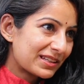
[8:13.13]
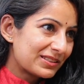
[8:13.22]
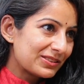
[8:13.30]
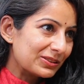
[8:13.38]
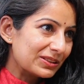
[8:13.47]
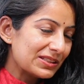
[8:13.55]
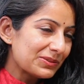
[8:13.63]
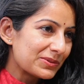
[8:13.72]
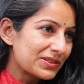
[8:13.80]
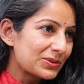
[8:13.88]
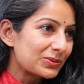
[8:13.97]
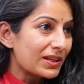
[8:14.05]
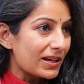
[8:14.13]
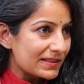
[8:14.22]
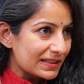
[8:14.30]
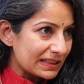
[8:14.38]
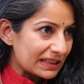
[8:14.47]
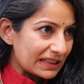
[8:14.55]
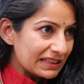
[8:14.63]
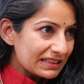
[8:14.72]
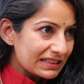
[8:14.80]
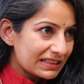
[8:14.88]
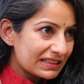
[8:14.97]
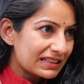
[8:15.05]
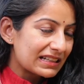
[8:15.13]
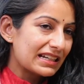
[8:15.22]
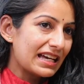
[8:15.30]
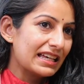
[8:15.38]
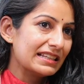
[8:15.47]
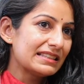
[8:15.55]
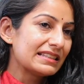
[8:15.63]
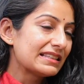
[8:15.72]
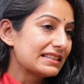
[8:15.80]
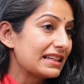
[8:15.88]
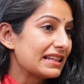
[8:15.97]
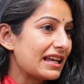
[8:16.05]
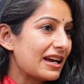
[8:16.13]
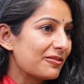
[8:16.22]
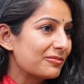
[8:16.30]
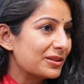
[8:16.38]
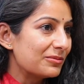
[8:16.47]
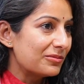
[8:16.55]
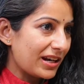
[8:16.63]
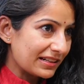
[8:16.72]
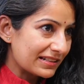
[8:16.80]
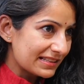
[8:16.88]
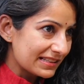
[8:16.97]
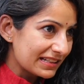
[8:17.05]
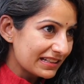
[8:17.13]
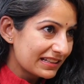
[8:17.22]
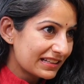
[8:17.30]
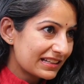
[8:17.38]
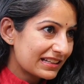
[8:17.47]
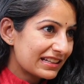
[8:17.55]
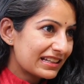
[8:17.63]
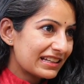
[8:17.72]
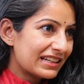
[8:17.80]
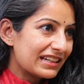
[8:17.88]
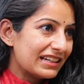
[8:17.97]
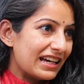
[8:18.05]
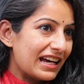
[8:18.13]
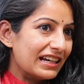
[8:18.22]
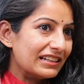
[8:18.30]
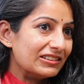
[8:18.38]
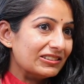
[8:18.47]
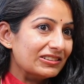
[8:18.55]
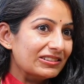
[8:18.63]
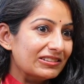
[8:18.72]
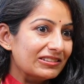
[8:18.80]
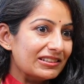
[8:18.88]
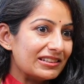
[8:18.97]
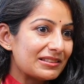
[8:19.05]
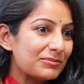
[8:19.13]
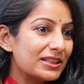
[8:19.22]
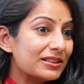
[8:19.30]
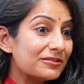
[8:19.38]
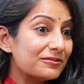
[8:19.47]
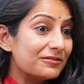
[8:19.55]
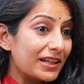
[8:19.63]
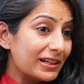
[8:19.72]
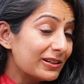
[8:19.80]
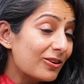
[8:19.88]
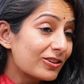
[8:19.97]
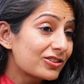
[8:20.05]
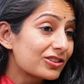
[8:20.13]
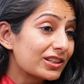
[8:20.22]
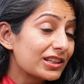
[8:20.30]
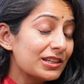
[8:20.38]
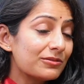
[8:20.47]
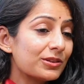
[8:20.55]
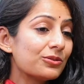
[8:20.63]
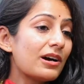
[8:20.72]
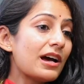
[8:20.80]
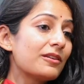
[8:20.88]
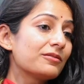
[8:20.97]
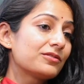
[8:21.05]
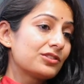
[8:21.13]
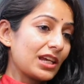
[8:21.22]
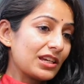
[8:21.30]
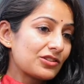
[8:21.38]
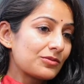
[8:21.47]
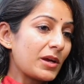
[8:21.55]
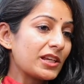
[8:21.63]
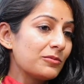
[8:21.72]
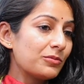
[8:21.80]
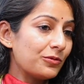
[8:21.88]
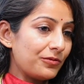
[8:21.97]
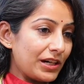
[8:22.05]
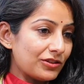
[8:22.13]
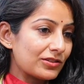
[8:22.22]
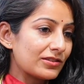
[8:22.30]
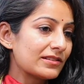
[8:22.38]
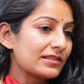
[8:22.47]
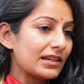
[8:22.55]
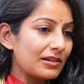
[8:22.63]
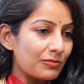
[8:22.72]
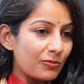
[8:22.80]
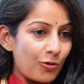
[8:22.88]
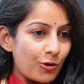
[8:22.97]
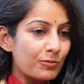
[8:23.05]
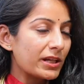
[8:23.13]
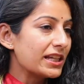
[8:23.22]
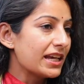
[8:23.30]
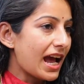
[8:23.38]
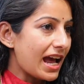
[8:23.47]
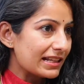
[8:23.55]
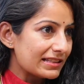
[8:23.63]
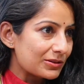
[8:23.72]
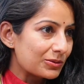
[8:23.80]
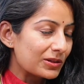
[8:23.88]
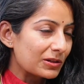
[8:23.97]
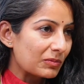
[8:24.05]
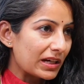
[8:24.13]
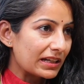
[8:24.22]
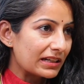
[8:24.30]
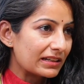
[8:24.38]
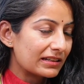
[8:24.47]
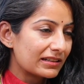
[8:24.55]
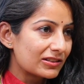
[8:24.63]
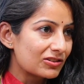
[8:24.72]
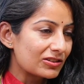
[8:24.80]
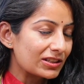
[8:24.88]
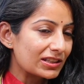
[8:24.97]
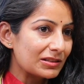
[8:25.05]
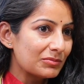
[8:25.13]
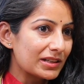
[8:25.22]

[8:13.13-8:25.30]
So this was 2008, and since then I have been practicing. And it's been a very long journey, even though I have changed many professions and wore many hats during my journey.